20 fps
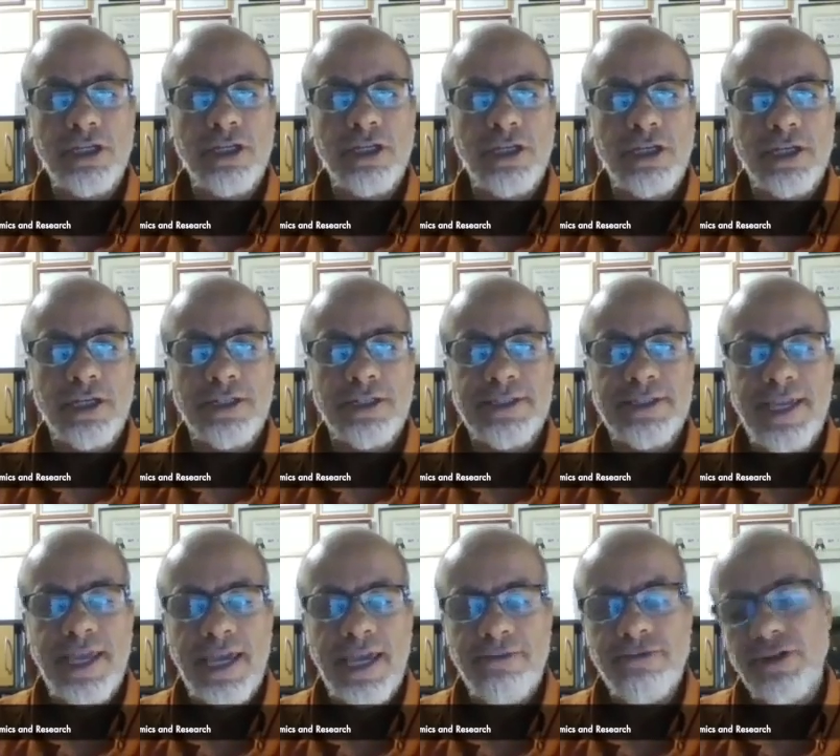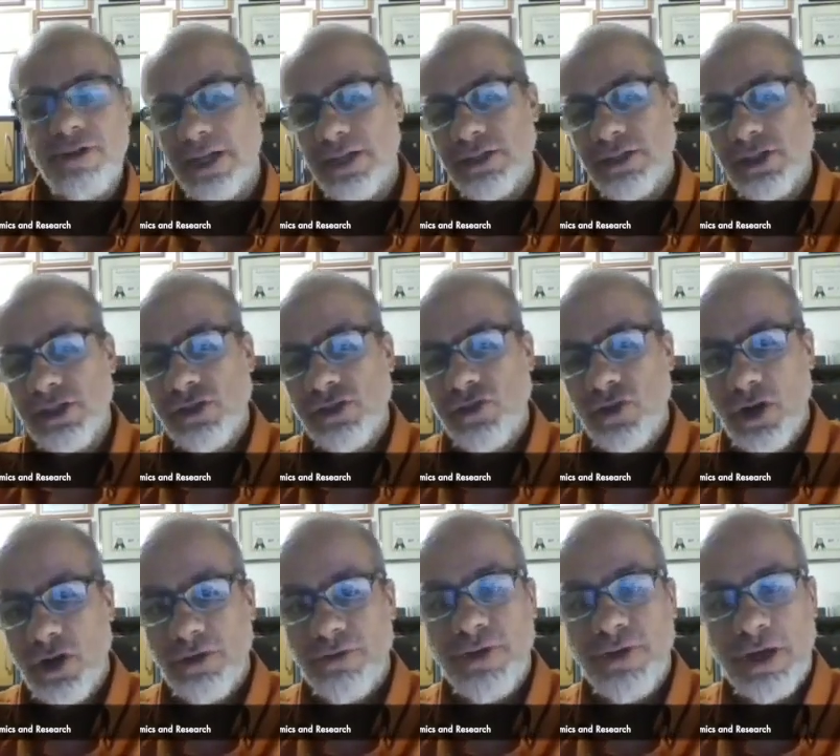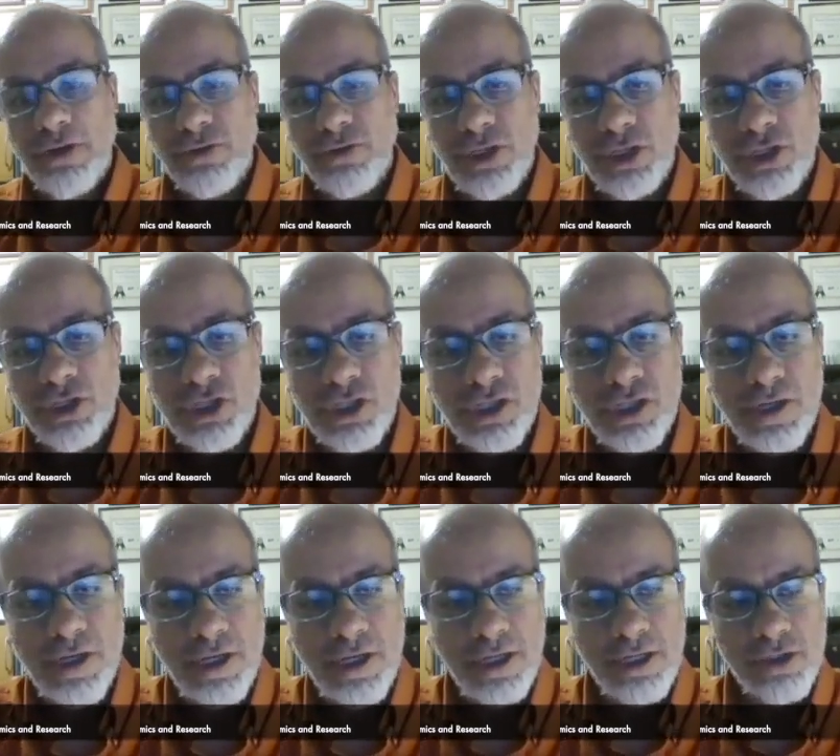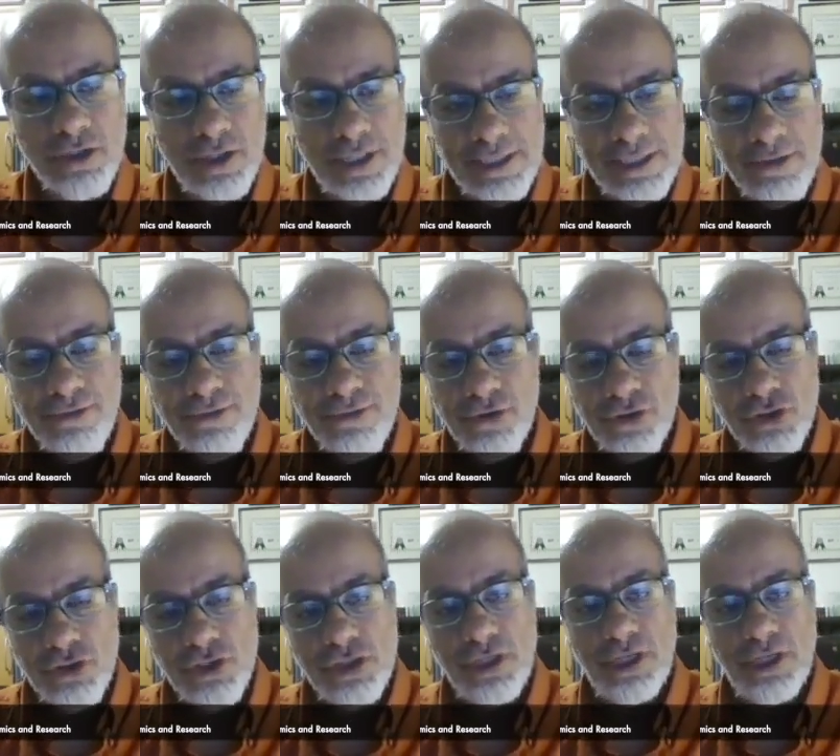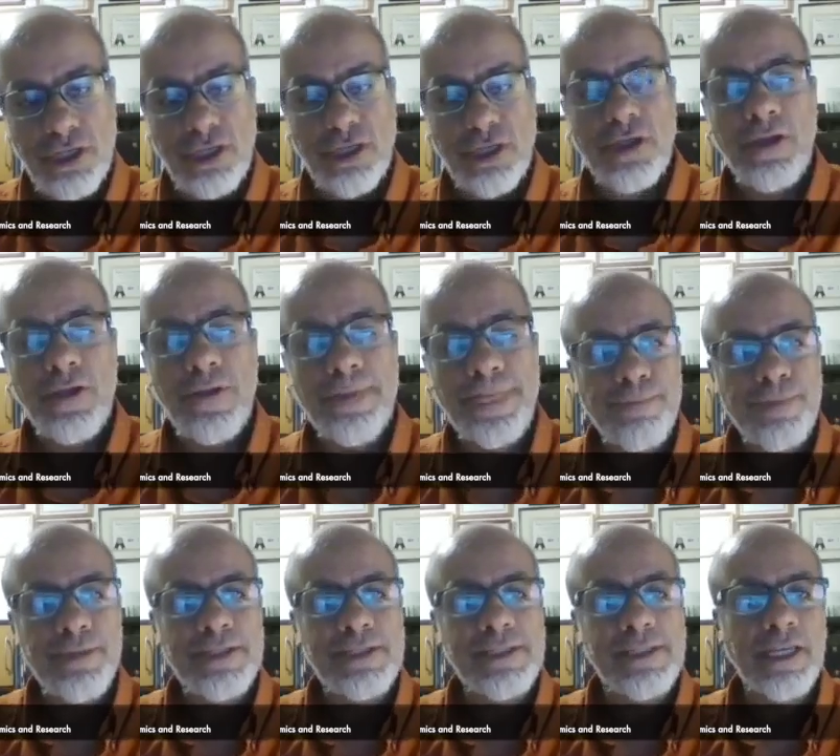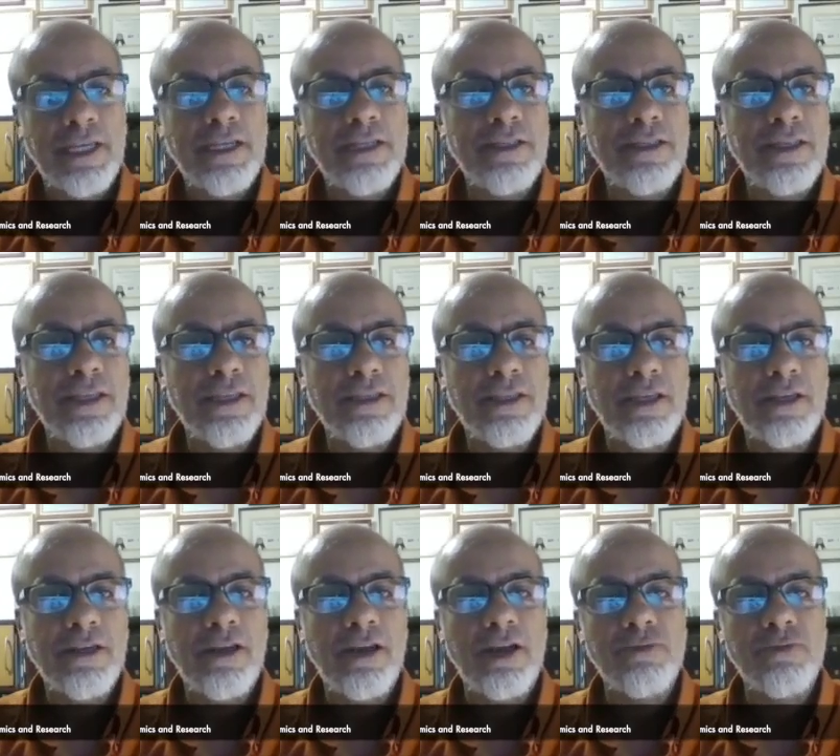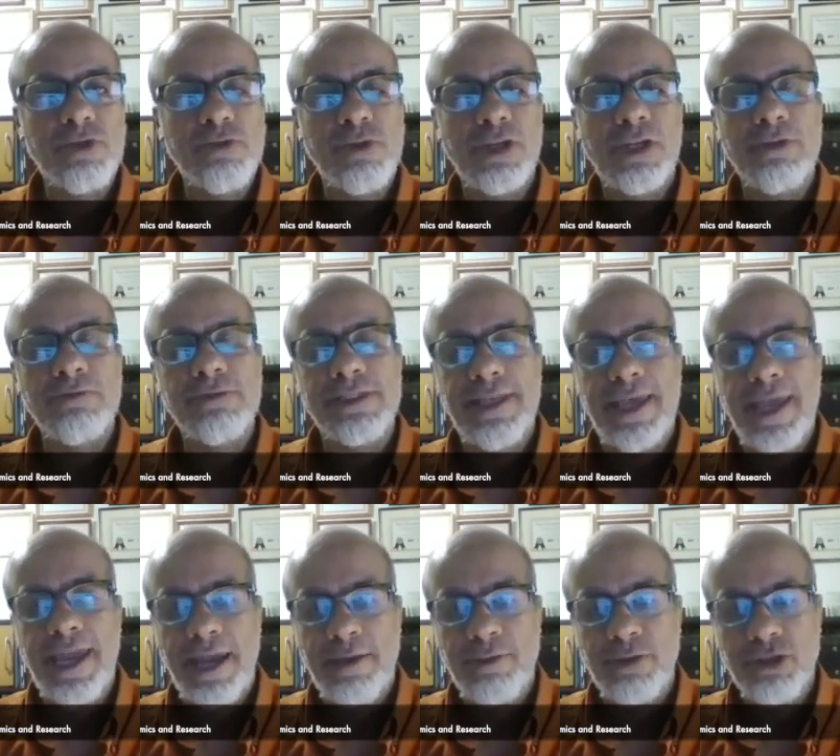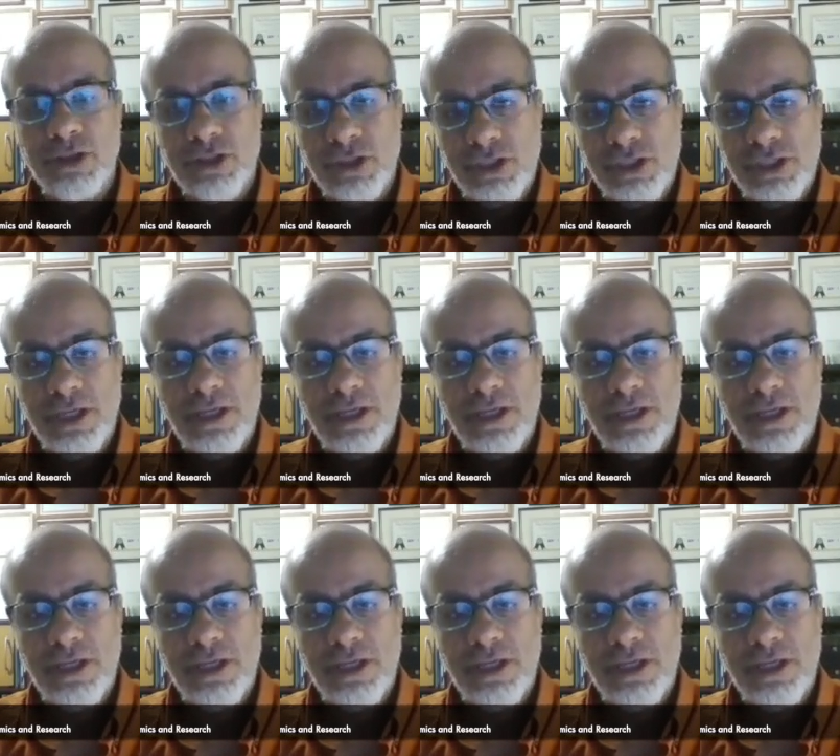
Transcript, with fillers: uh, to have that strong foundation. So that's the first thing. The second thing then comes, becomes the habits.